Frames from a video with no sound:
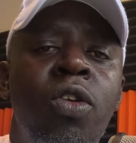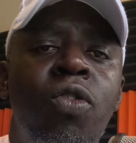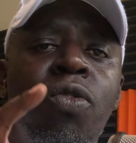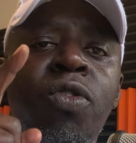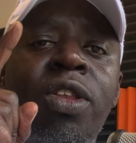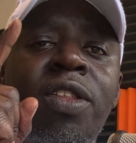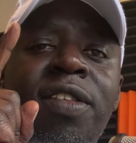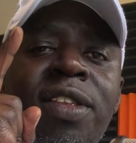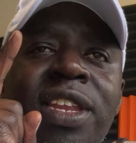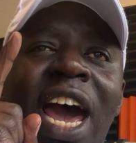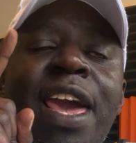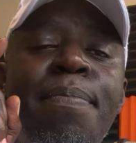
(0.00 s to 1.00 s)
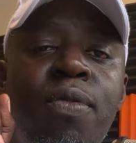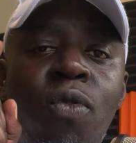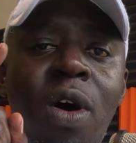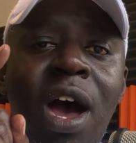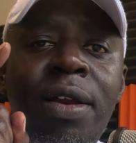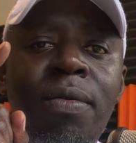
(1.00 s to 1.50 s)
to type
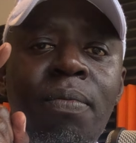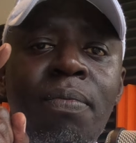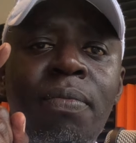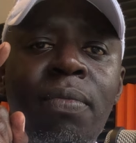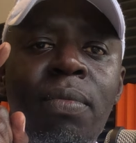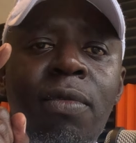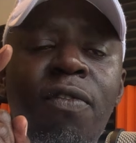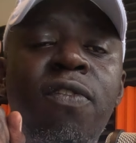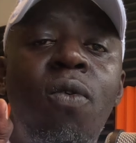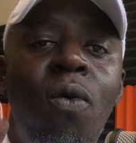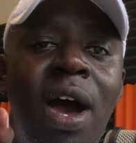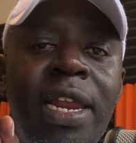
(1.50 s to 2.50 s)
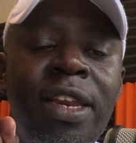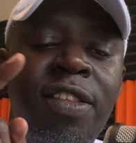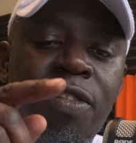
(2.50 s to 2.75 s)
1 for wallet.